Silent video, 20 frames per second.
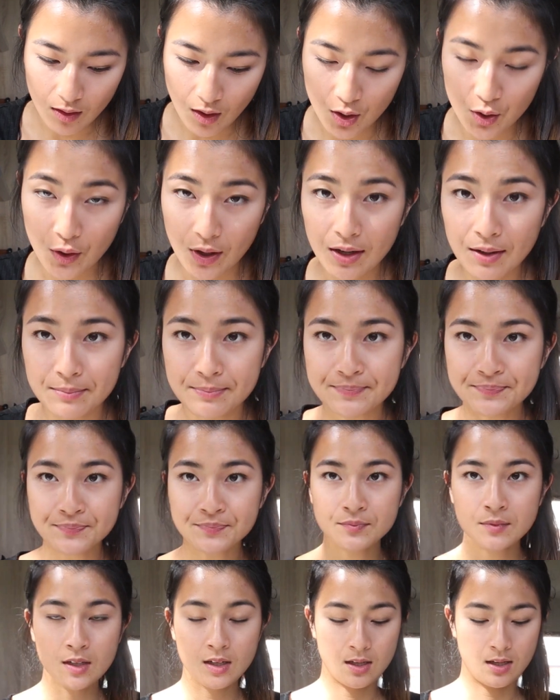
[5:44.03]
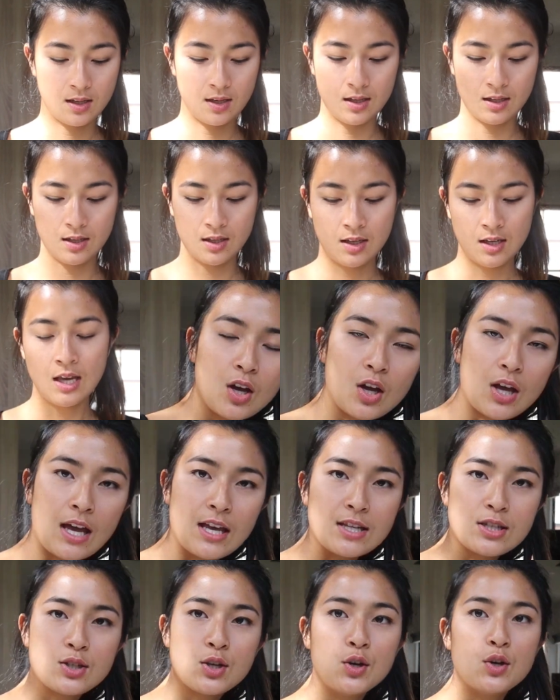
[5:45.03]
Okay,
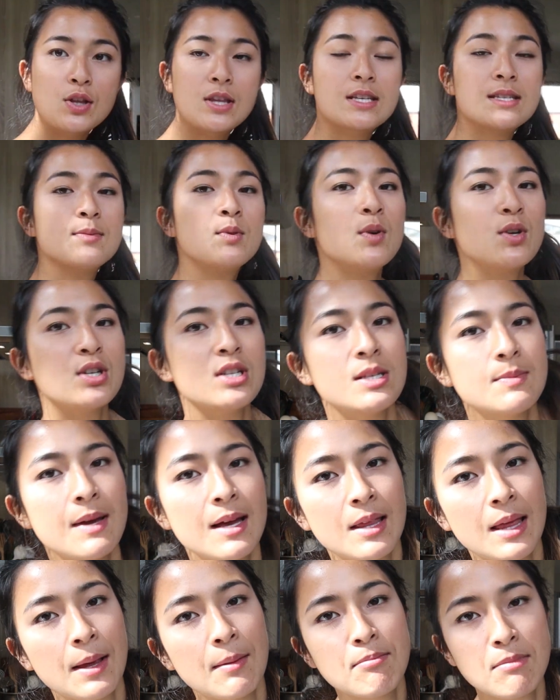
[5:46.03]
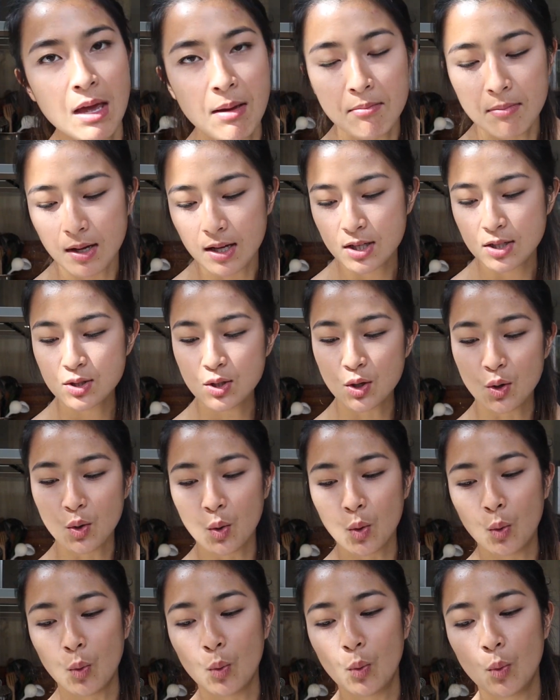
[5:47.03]
so there's some questions about like Myanmar.
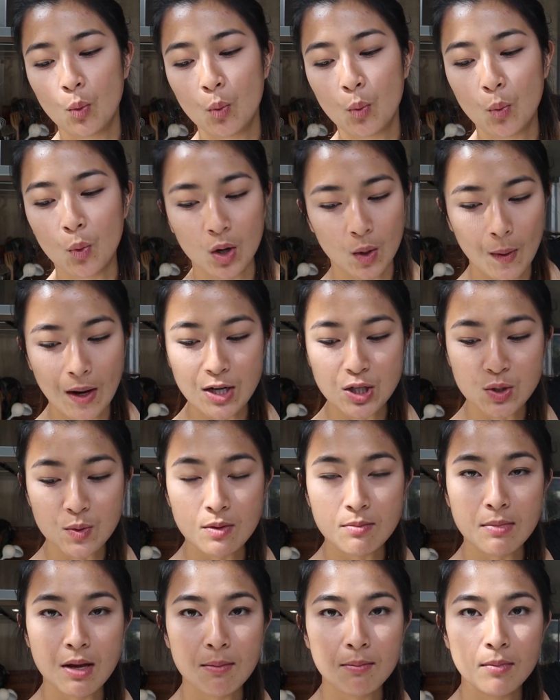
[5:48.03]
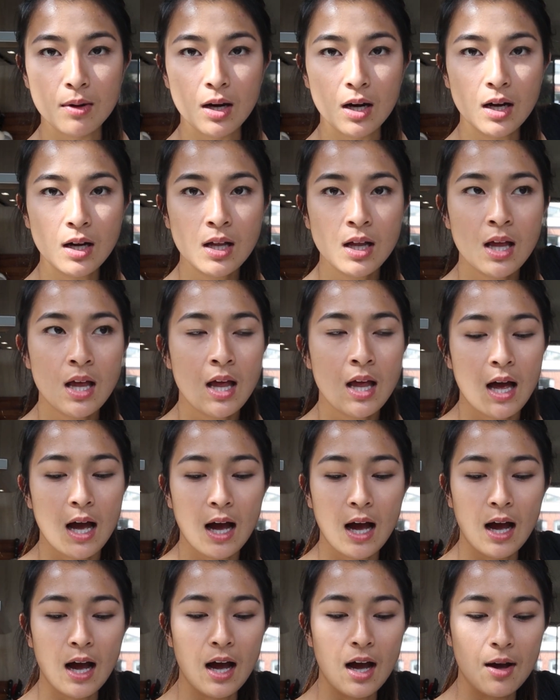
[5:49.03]
So what do I do in Myanmar,
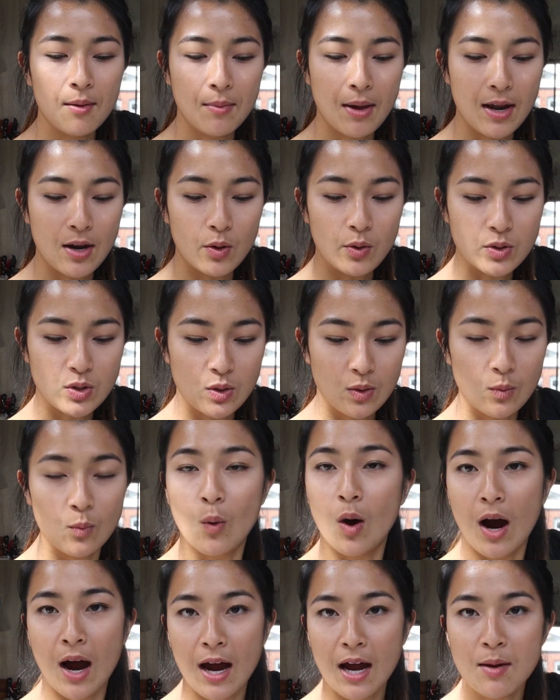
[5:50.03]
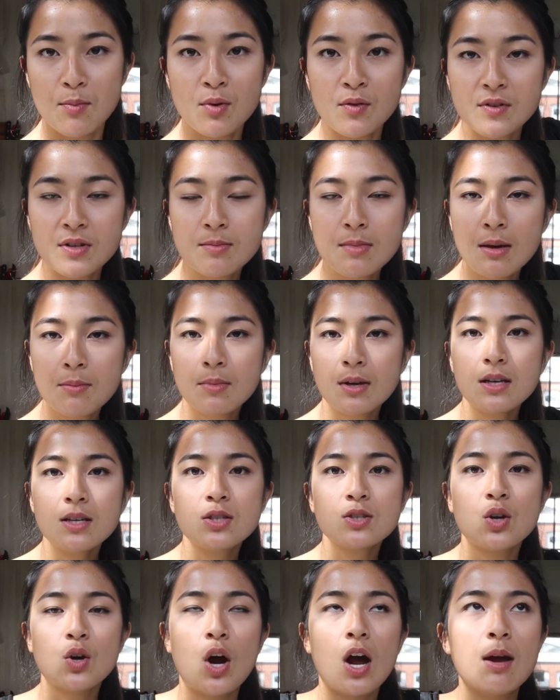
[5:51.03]
and also why I moved to Myanmar.
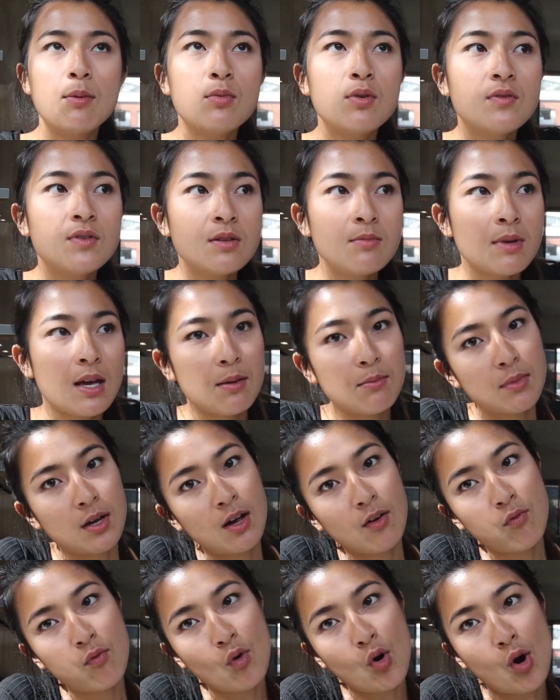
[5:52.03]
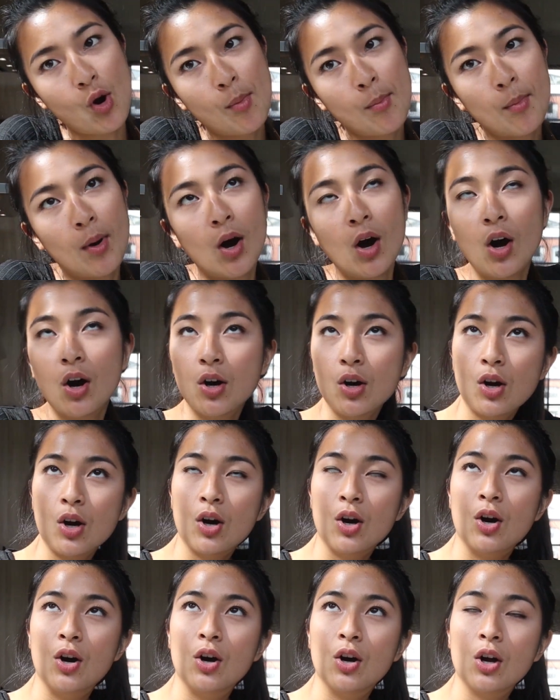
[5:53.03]
So I moved to Myanmar from Hong
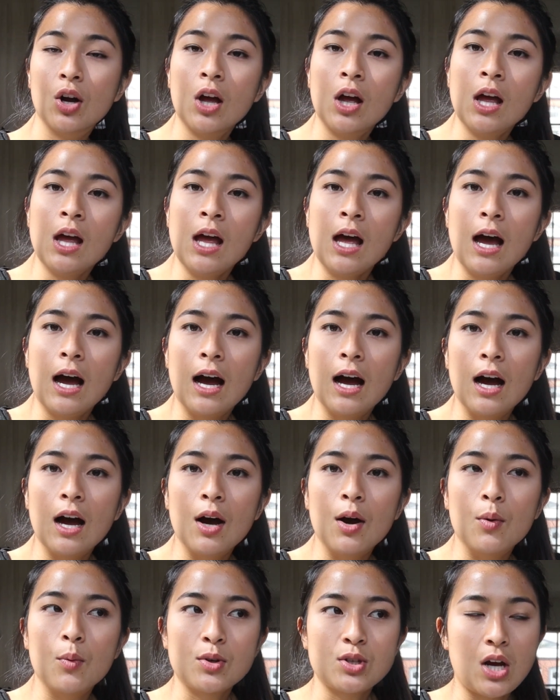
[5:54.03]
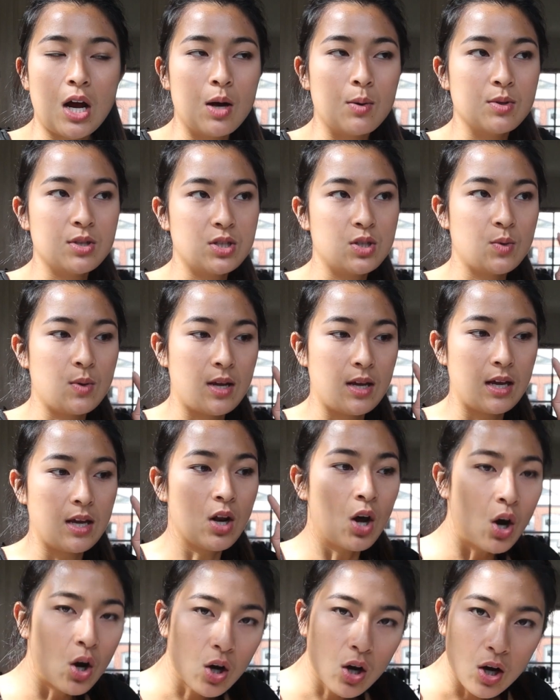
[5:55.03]
Kong, which I was doing in
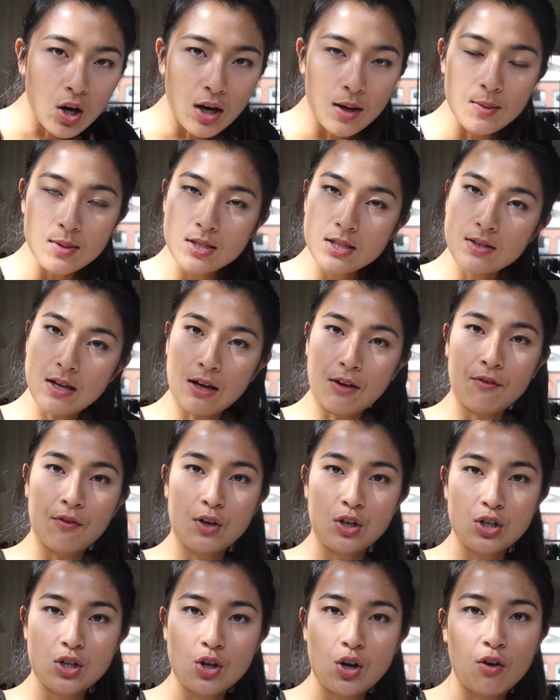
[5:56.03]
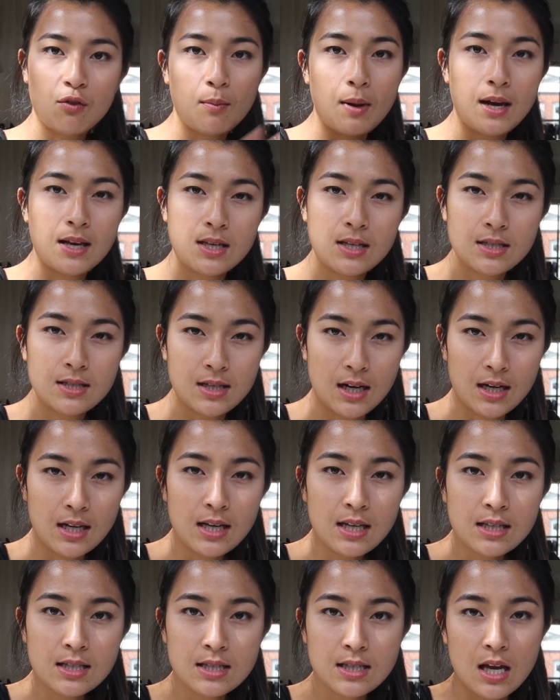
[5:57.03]
Hong Kong. I was like finishing off my
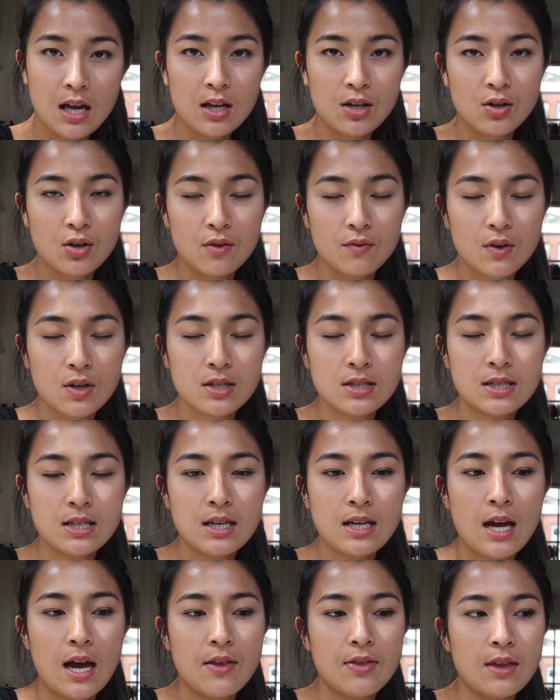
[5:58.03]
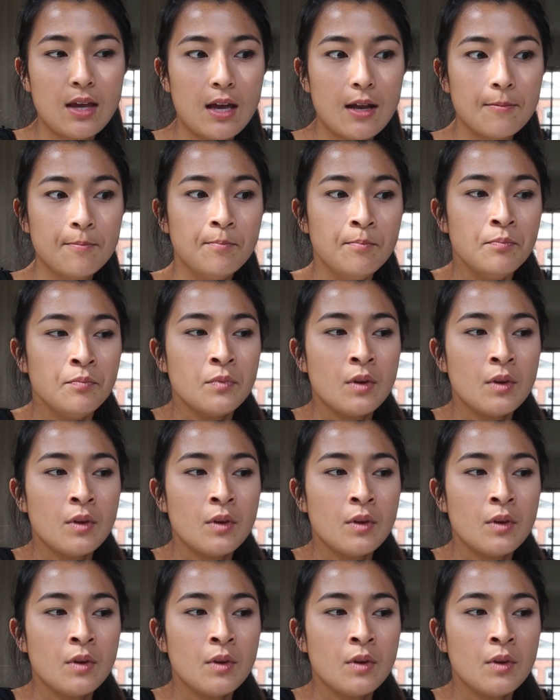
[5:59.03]
studies at university, and then